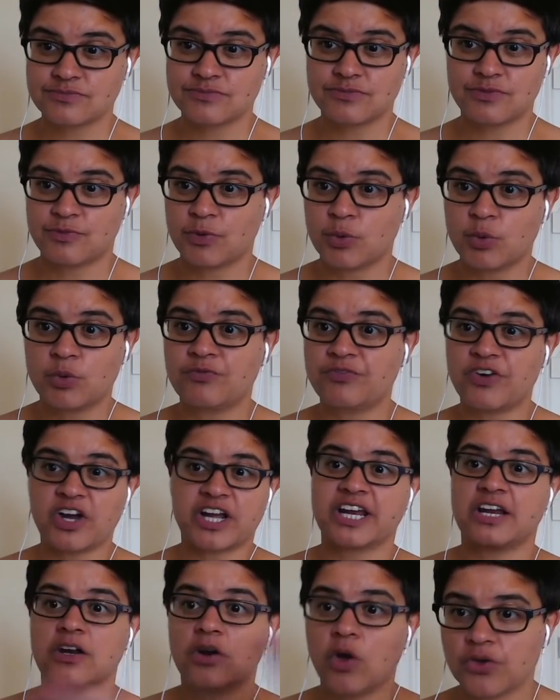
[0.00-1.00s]
You've all
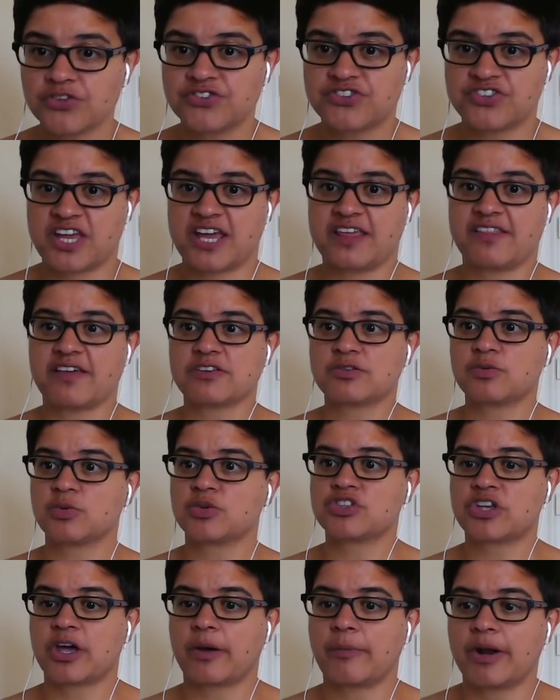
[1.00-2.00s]
fucking lost it. That's
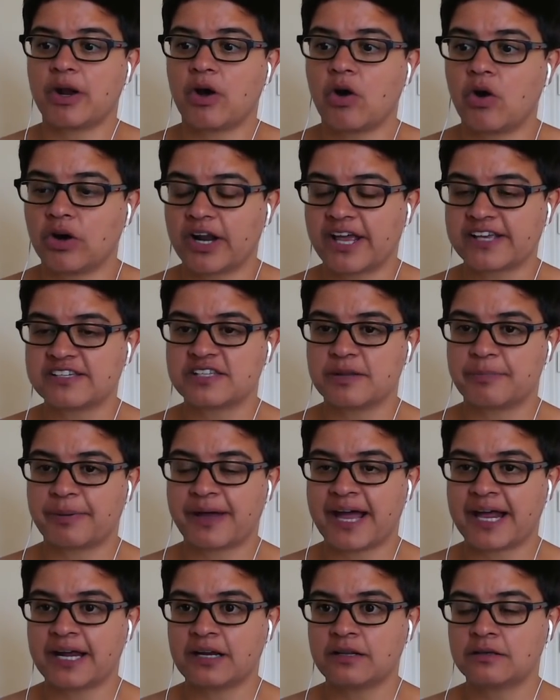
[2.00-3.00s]
what's going on,
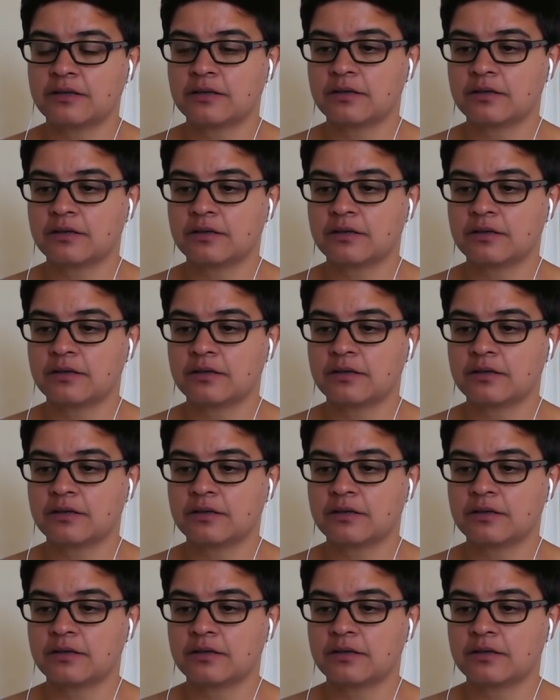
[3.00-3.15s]
Esteban.